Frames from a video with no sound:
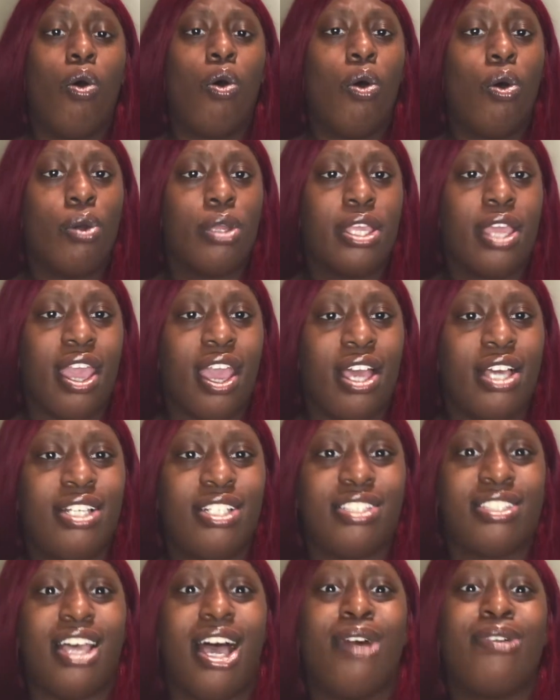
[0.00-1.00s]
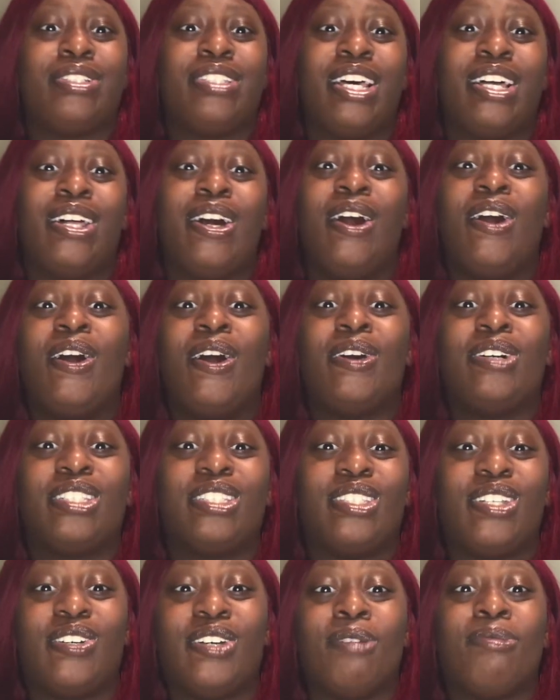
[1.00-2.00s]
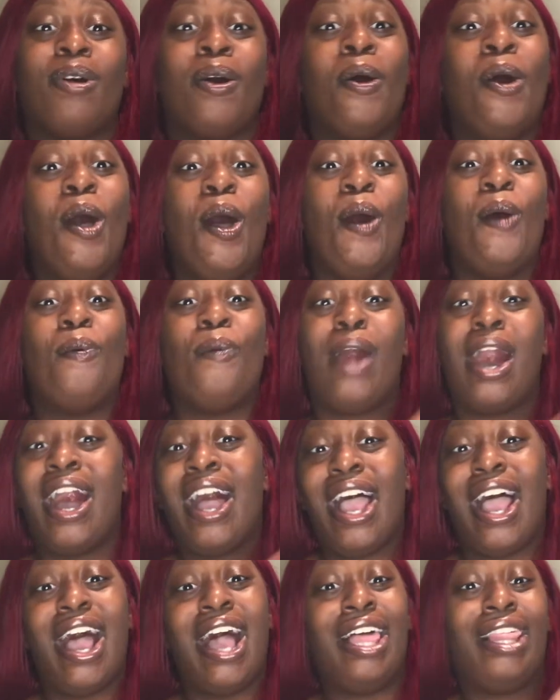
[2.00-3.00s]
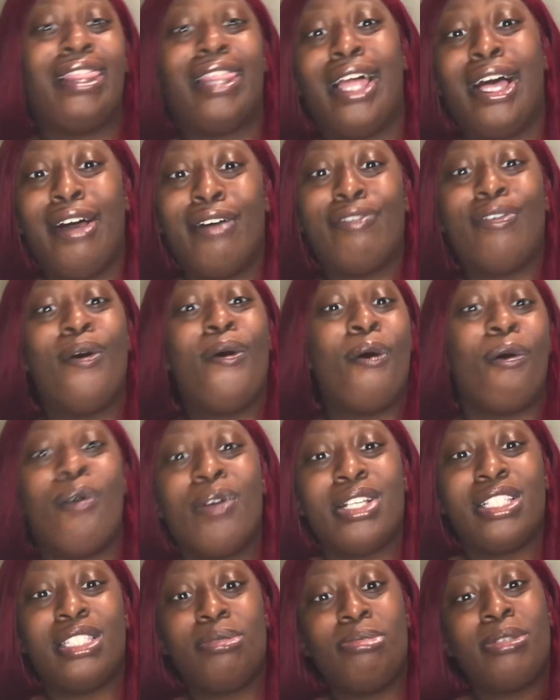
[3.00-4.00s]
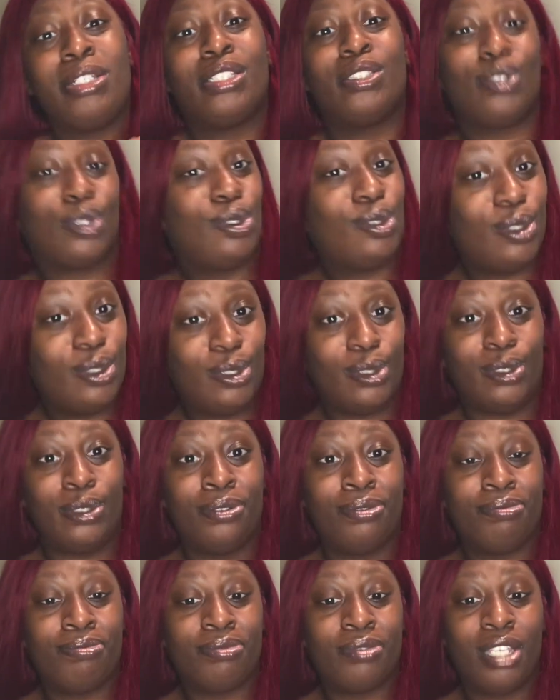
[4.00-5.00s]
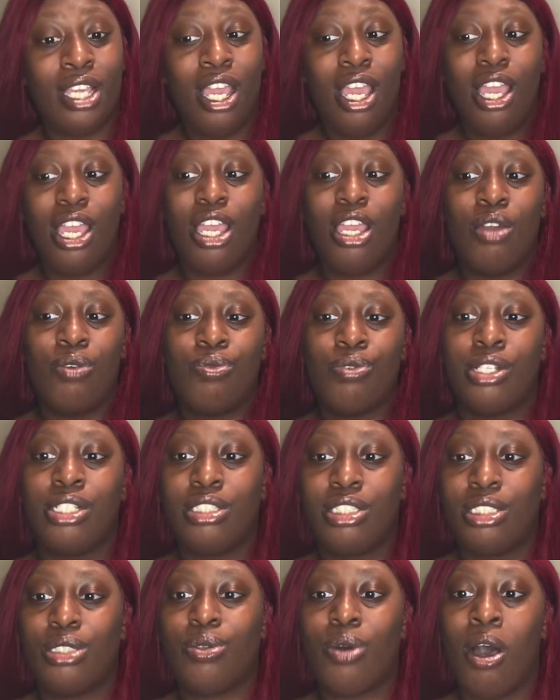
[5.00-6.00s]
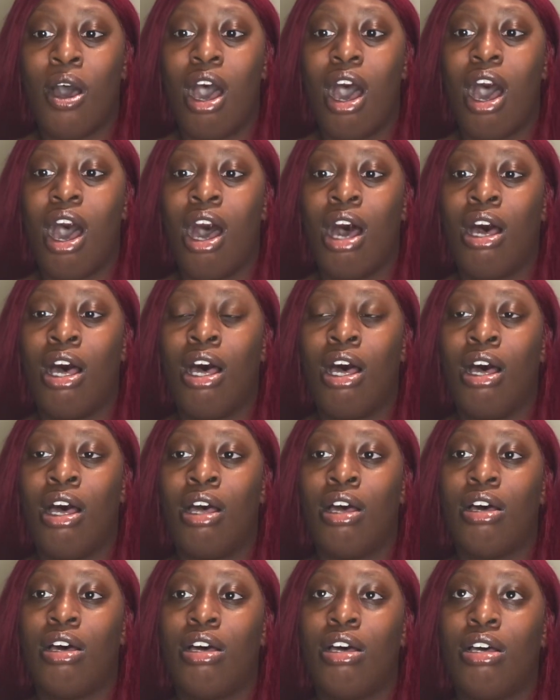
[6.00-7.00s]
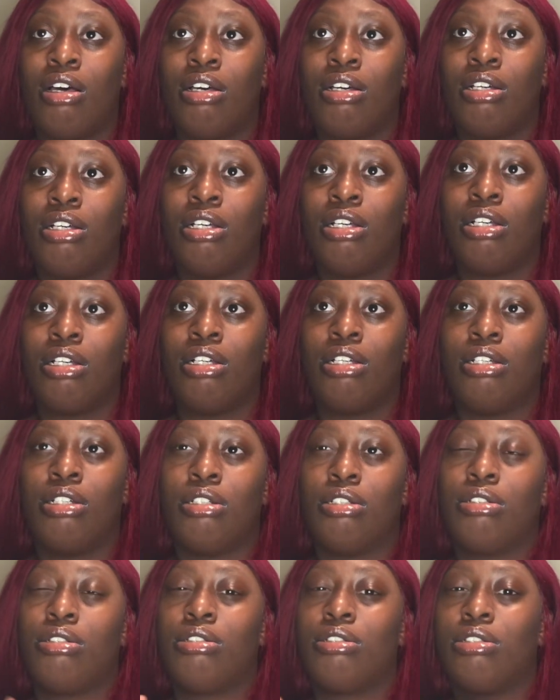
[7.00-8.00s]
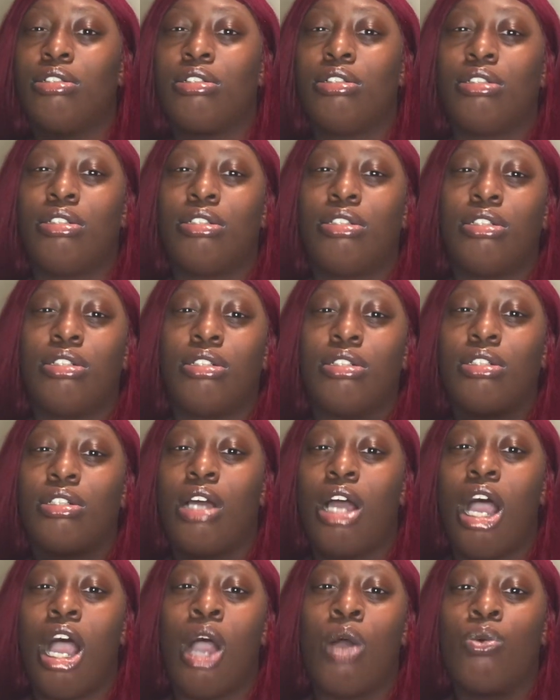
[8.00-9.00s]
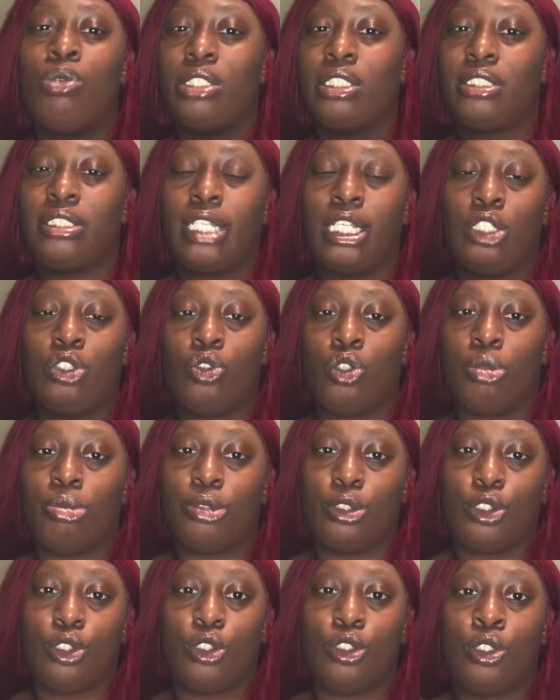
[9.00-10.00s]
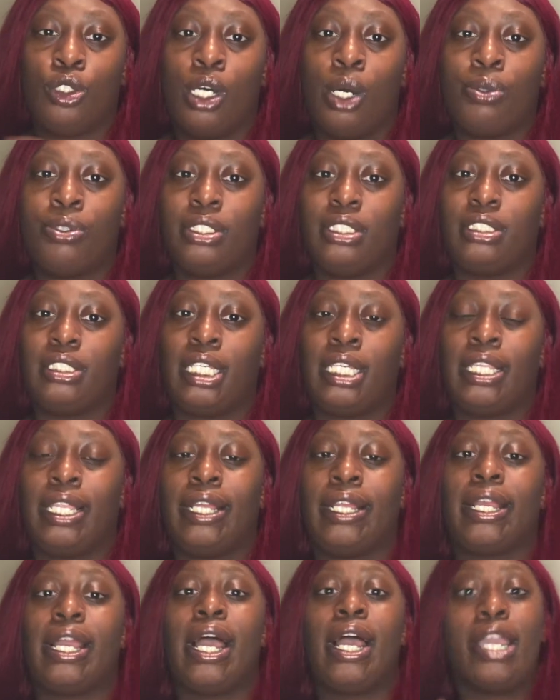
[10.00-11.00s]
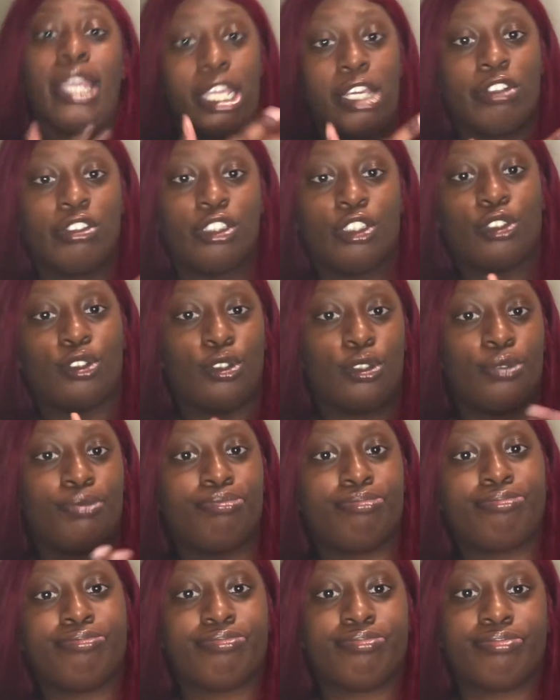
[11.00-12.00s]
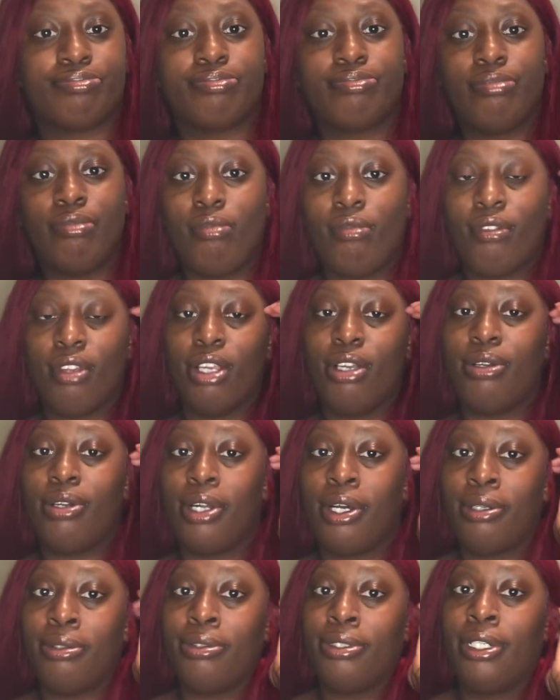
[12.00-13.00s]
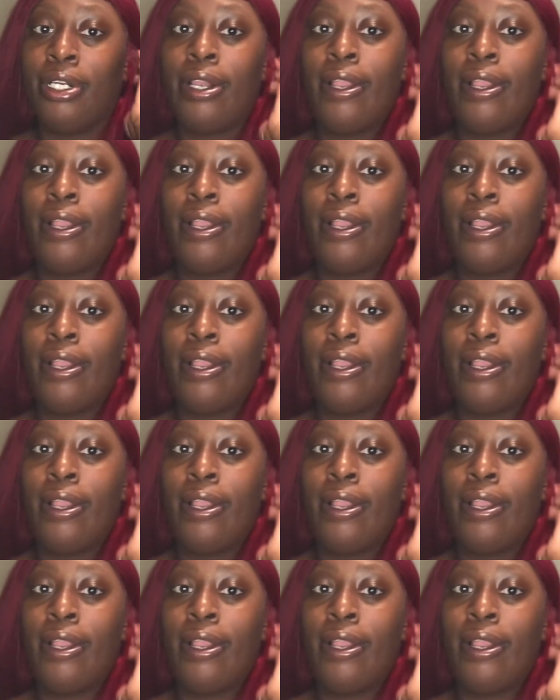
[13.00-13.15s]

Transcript: Oh, yes. I will tell a whole story about why I left horseman school and went to I wouldn't say normal school. I would say, like, a hearing school. You know?